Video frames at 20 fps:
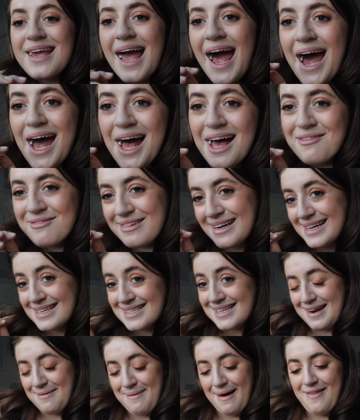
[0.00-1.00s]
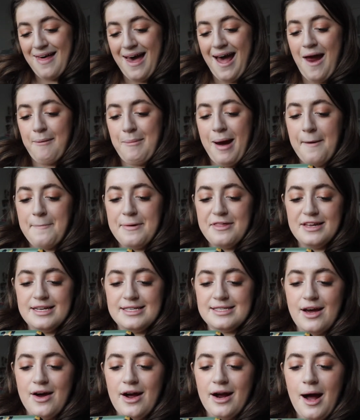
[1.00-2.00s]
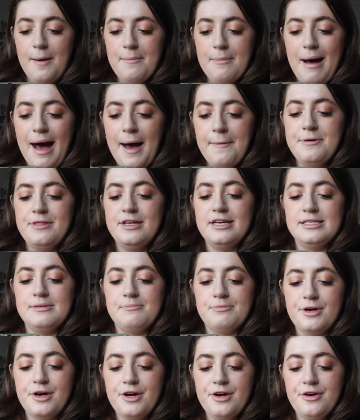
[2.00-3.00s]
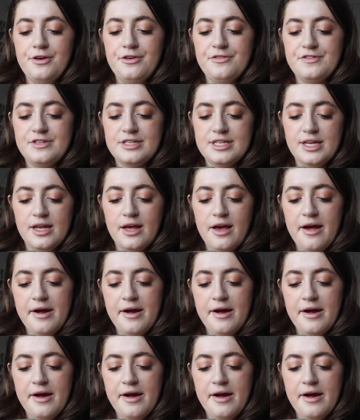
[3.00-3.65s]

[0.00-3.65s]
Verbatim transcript: yeah, I'm really excited about that. I'm happy that it's going up. I'm happy that it's approved.